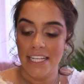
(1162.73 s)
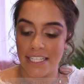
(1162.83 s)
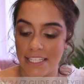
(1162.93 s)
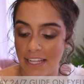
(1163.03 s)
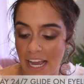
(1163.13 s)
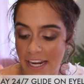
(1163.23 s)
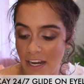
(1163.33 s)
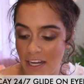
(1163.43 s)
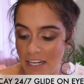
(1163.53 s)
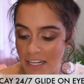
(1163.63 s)
Slide
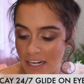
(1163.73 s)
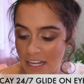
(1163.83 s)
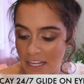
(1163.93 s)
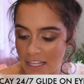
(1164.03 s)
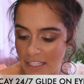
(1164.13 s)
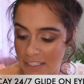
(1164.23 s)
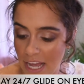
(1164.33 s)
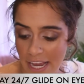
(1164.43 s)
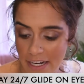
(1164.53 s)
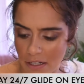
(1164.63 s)
On
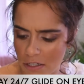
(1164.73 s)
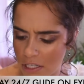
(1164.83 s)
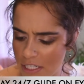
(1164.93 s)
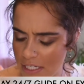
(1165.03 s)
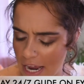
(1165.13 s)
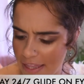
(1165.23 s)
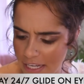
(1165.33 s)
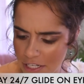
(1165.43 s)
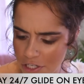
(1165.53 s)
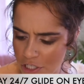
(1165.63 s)
Glide, or I
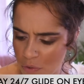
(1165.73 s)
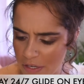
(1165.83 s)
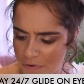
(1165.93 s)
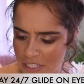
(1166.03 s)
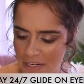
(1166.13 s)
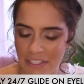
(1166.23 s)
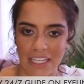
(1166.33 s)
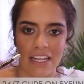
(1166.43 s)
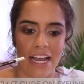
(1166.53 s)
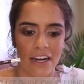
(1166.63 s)
think it's just
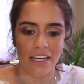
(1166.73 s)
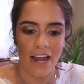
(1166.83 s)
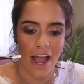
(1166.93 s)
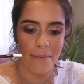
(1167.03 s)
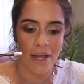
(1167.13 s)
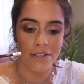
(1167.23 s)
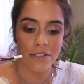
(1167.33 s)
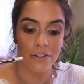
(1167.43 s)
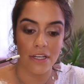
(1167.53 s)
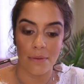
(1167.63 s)
24/7 Glide On eye
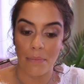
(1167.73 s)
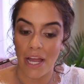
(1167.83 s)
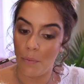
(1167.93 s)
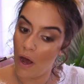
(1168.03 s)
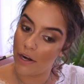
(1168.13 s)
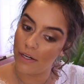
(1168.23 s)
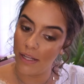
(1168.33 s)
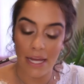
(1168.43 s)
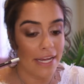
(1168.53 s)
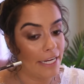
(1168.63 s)
pencil in my
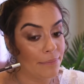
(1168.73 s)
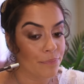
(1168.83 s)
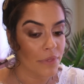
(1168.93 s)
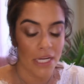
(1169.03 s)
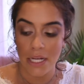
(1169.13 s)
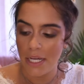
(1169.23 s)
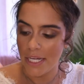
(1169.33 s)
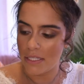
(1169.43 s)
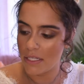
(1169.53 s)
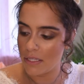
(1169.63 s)
waterline.
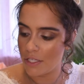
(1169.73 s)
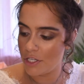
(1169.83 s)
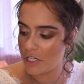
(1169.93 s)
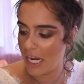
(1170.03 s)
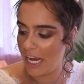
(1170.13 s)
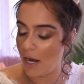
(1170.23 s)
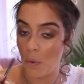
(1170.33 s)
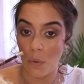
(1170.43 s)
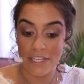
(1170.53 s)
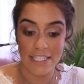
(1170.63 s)
It's in the shade
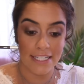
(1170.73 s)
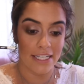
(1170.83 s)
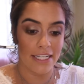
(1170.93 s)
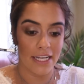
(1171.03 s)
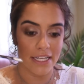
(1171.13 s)
Whiskey.